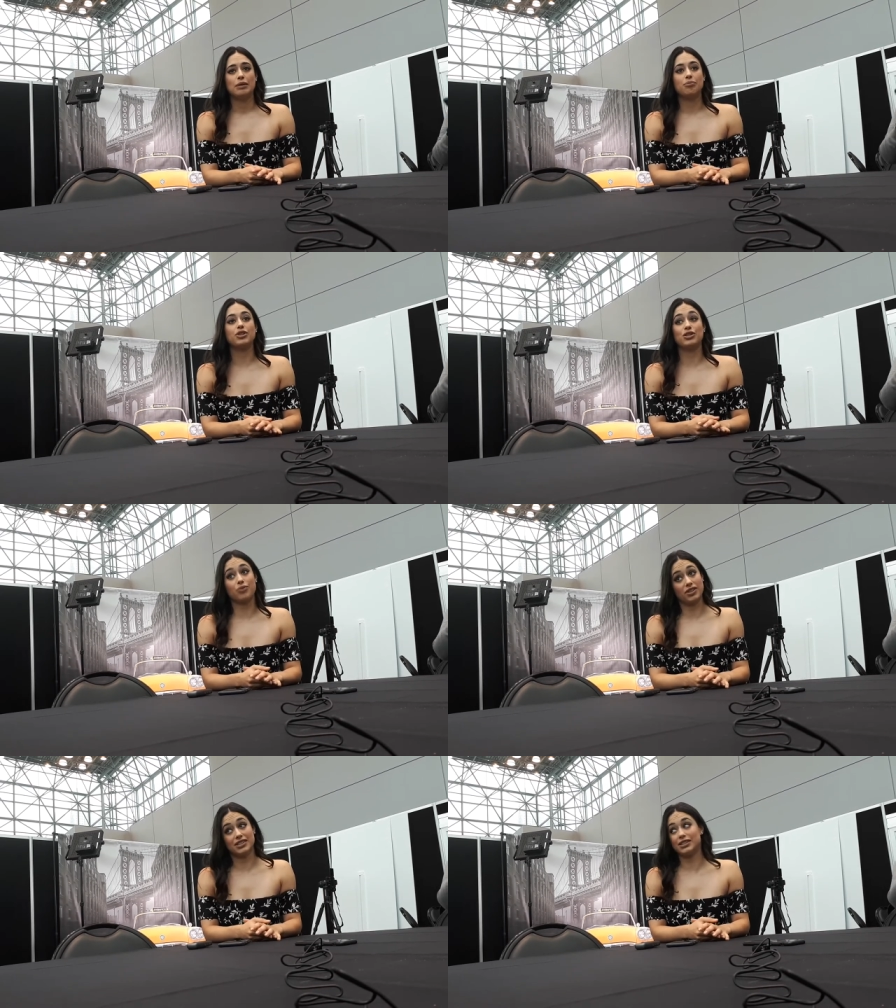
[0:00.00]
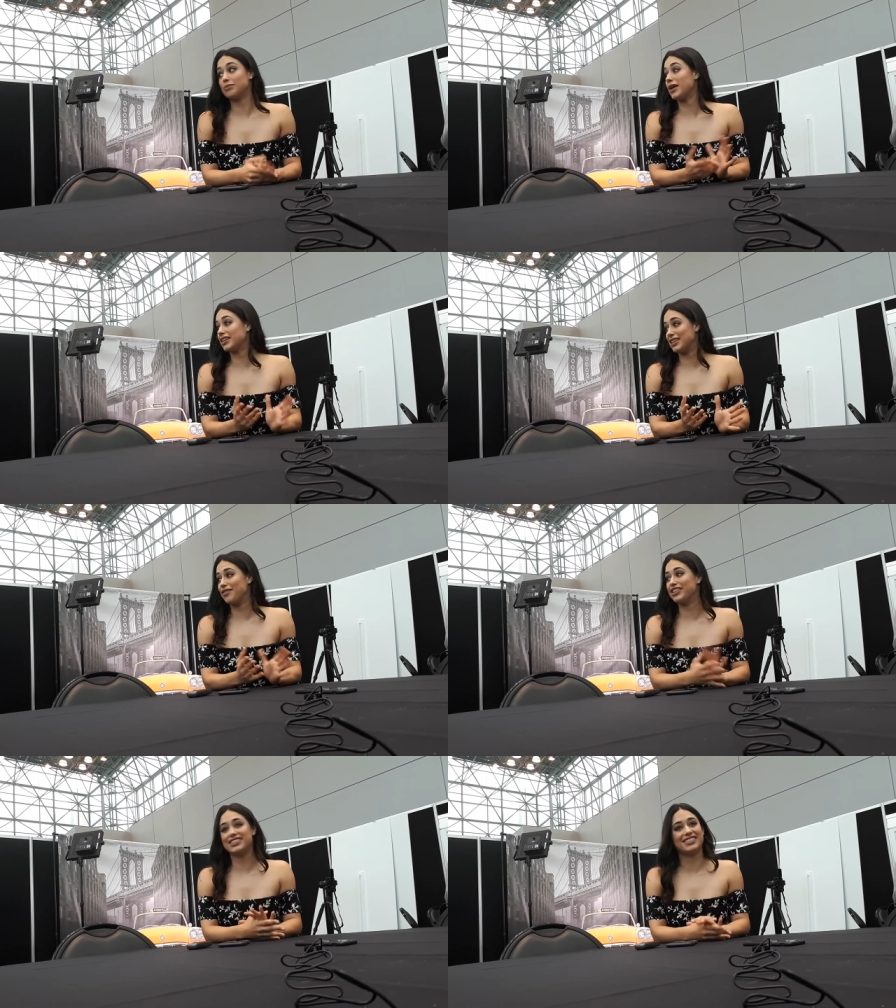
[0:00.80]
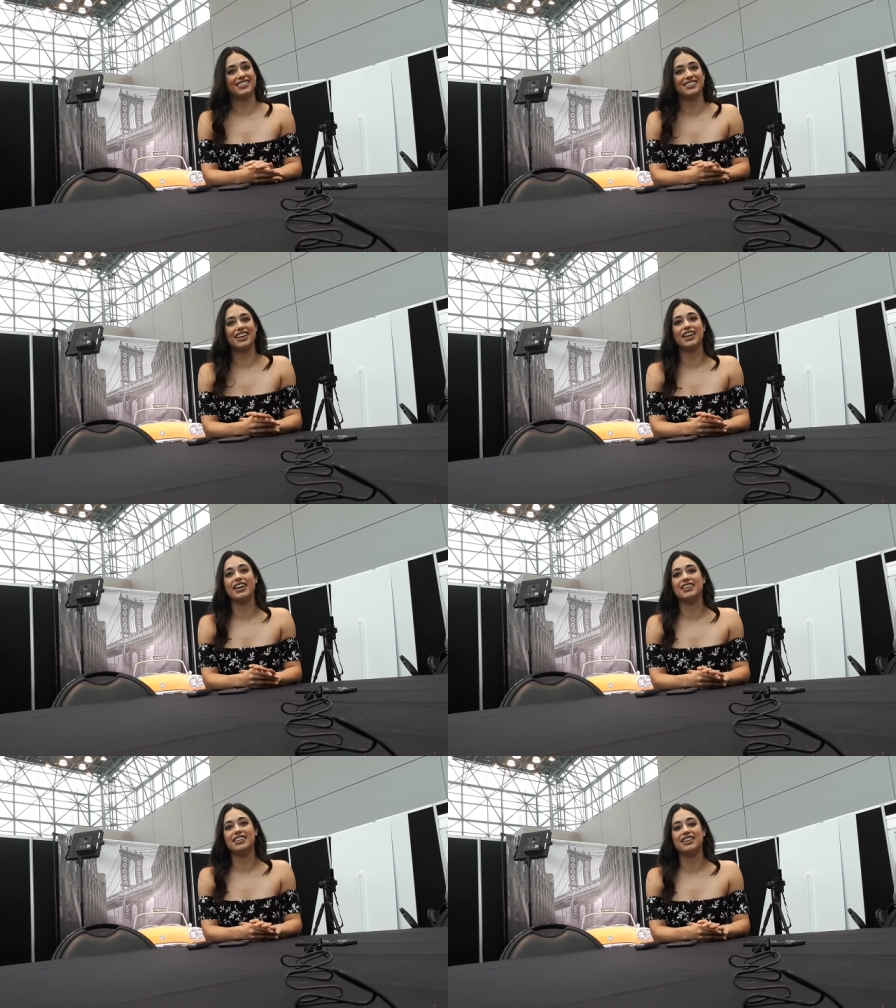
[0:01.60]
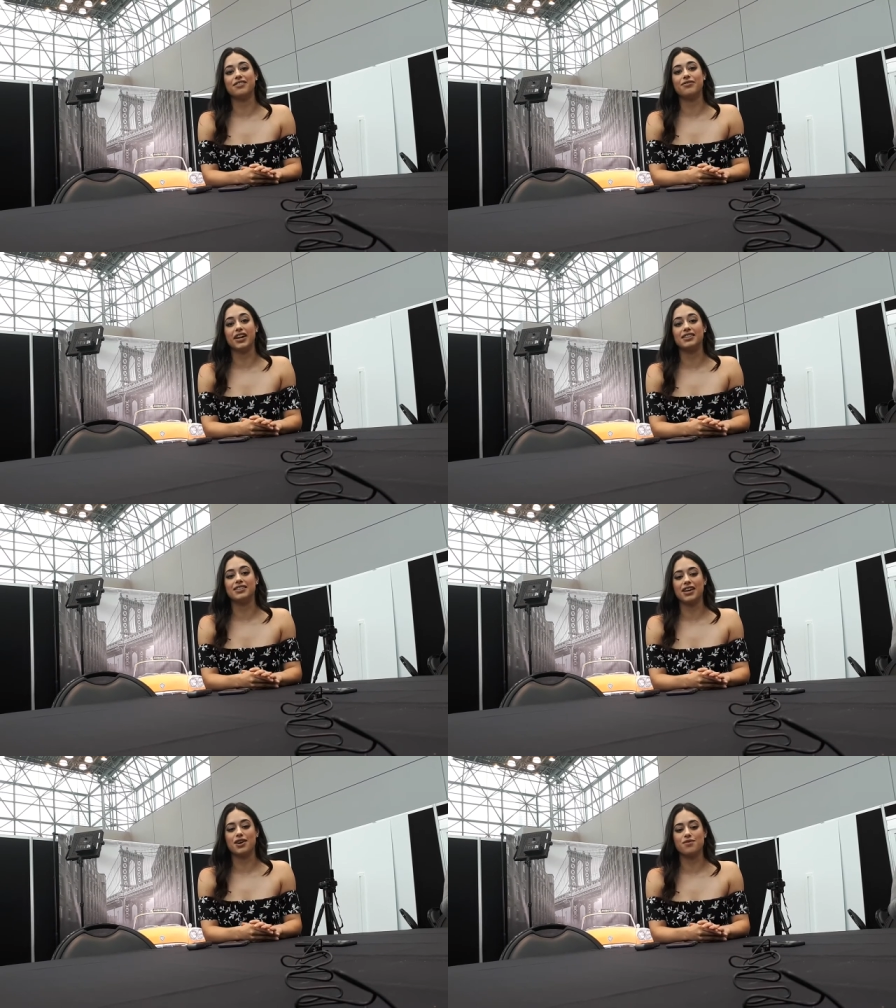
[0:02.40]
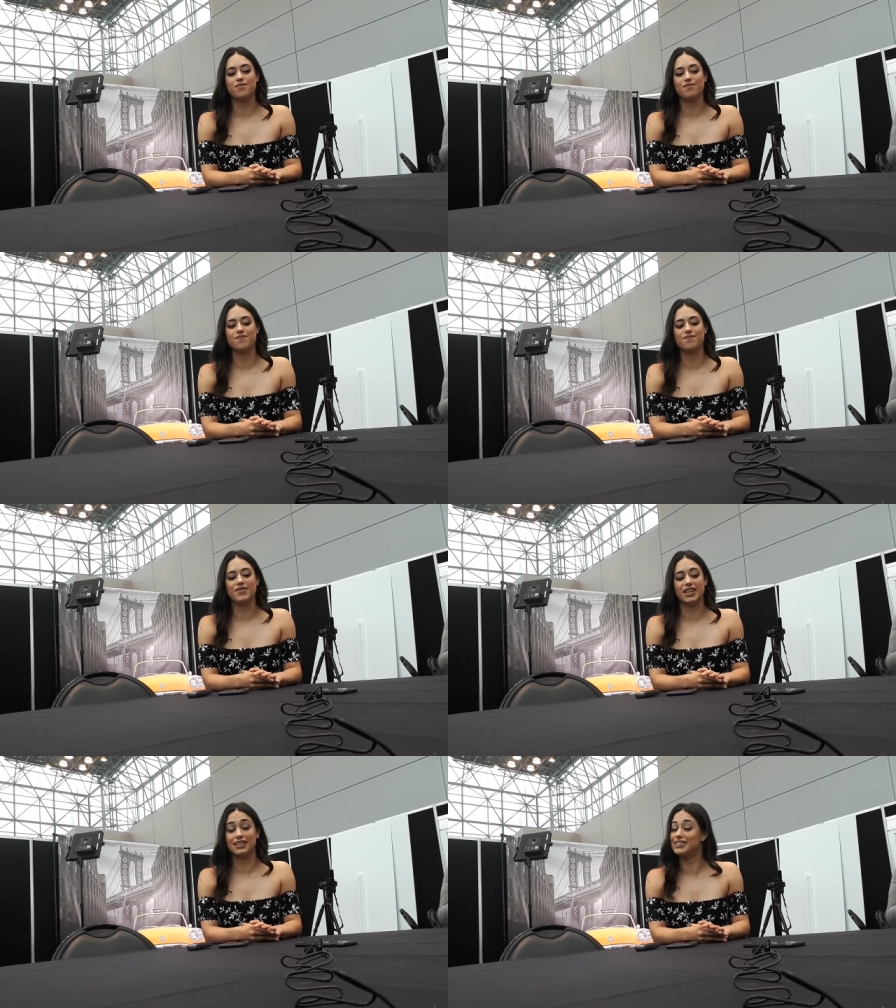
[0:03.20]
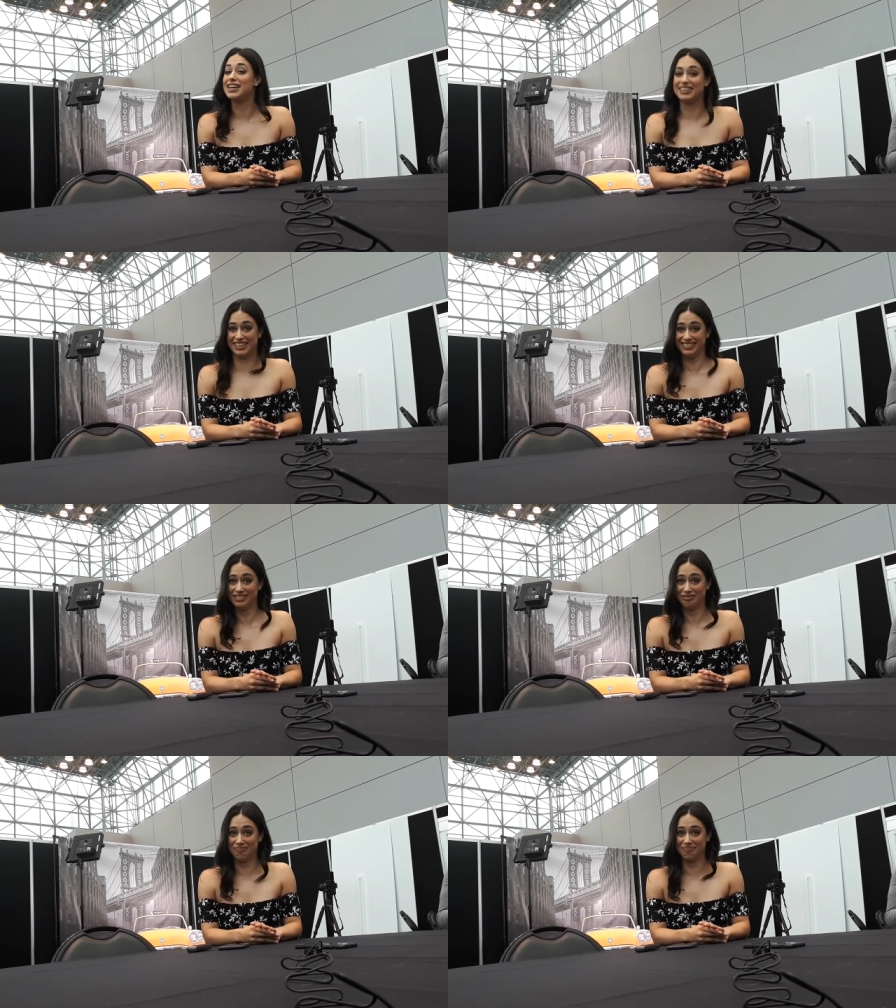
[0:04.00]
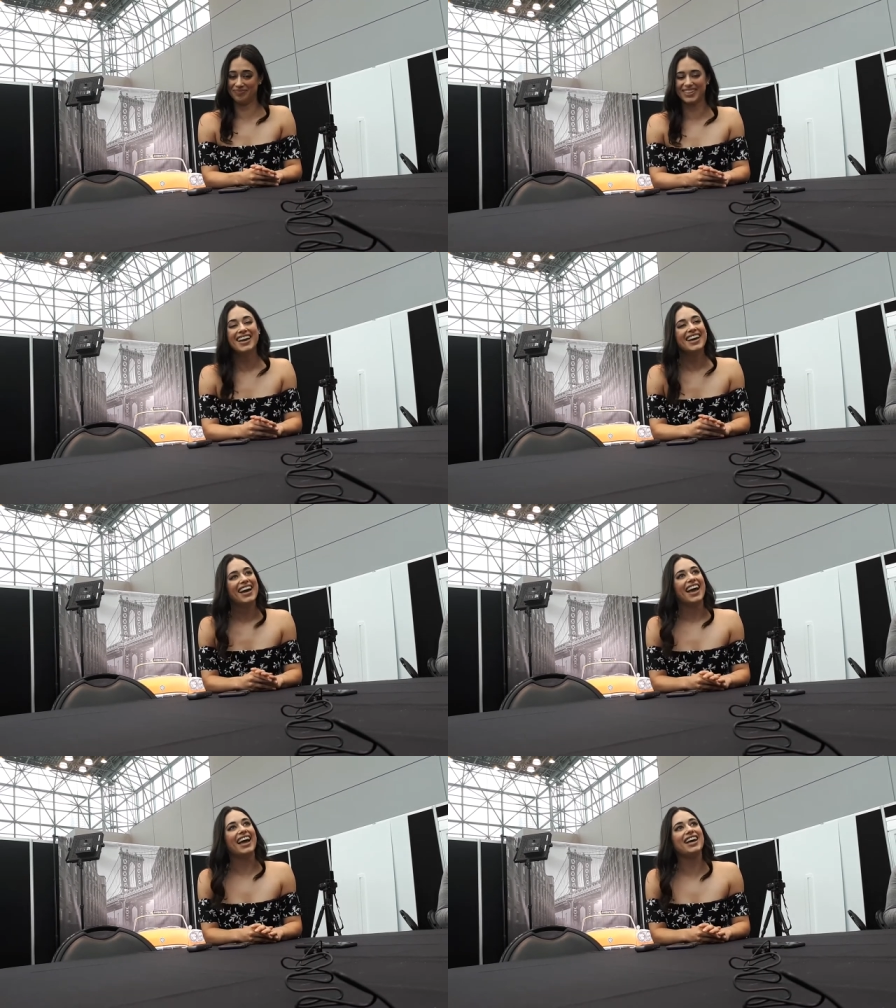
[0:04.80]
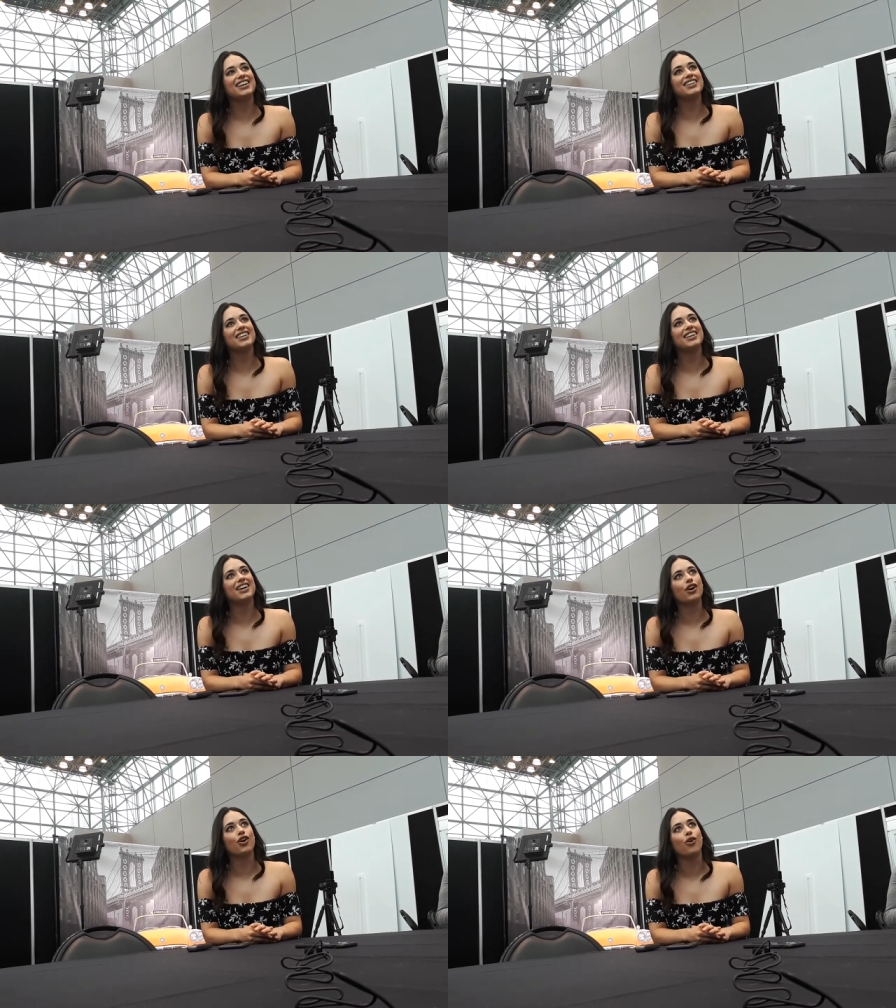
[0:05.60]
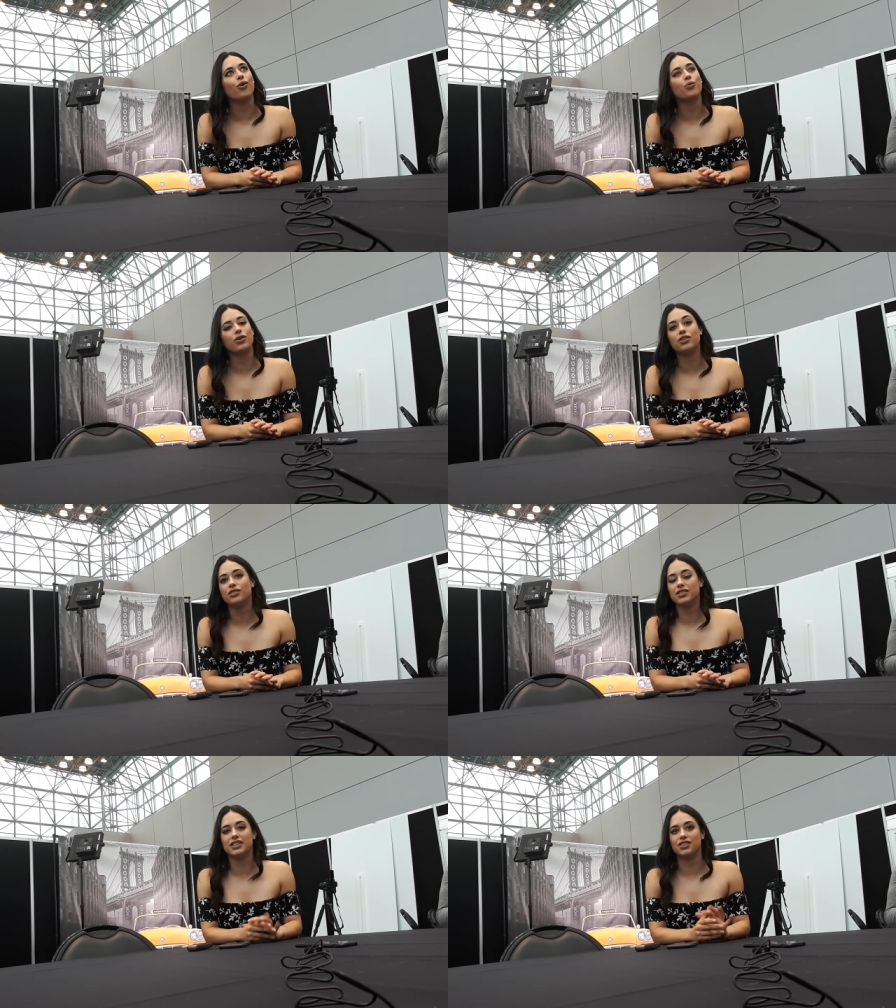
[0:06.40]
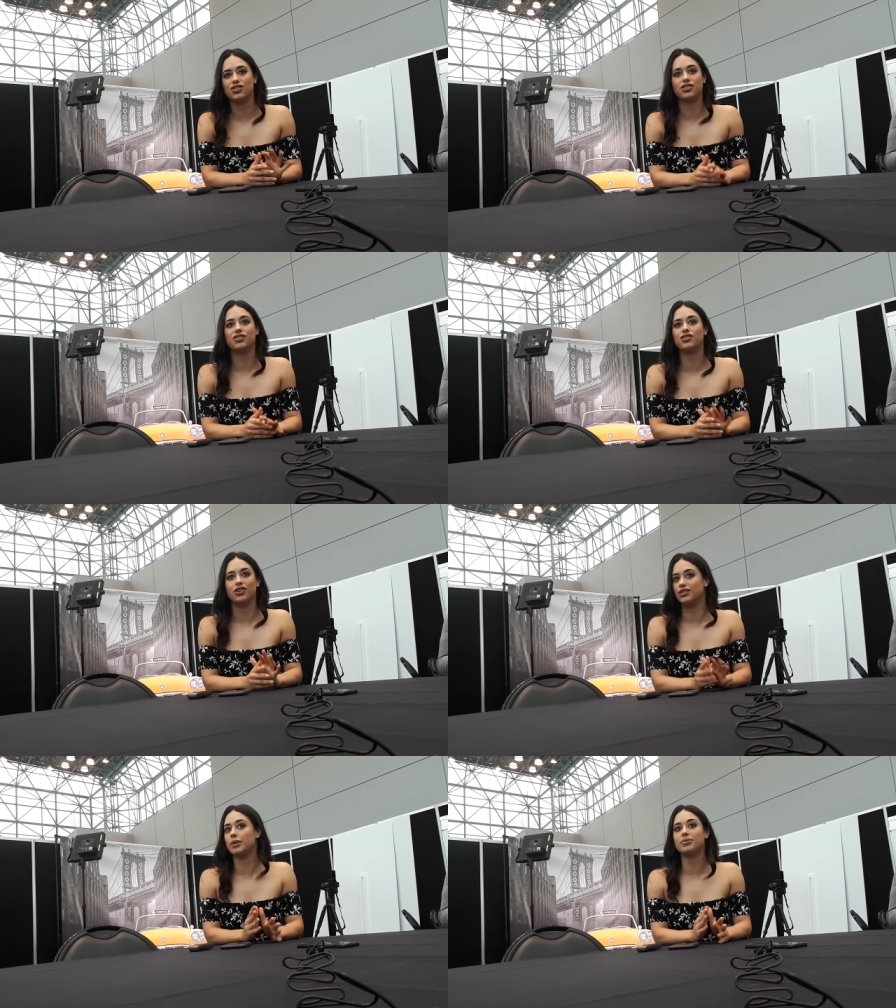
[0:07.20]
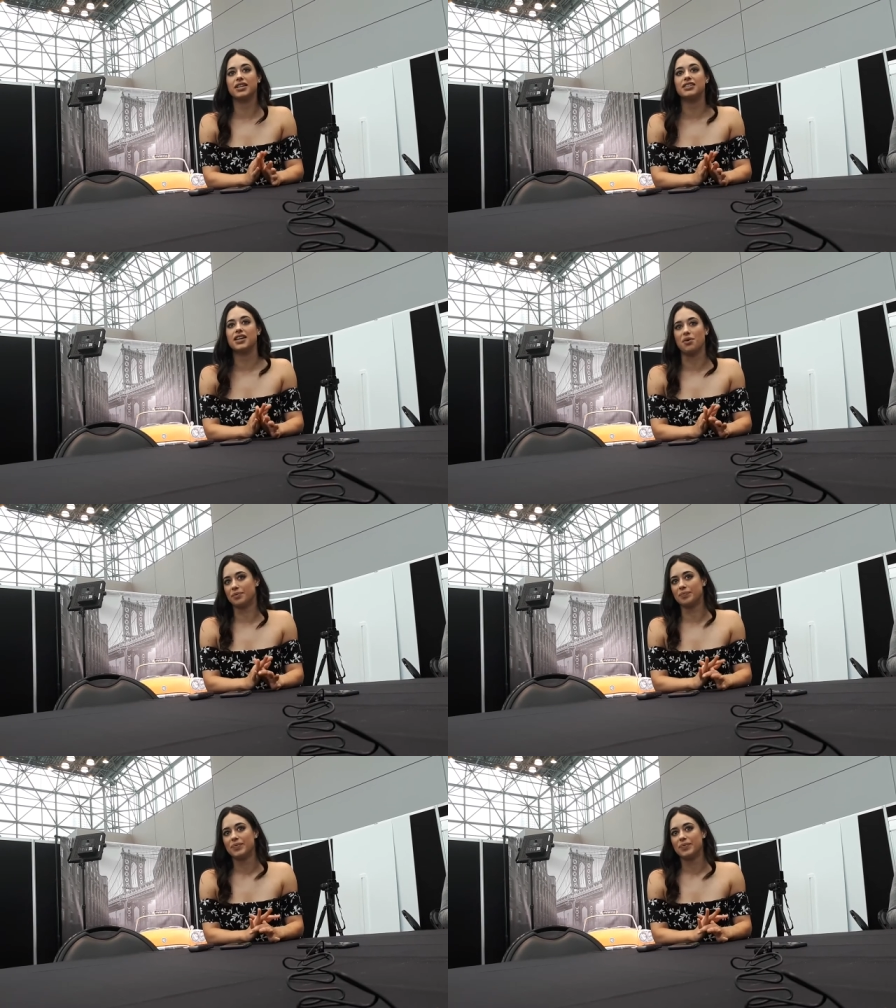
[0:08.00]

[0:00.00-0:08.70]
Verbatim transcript: But she runs into Max Evans and finds out that he's an alien, and her whole world is just turned upside down.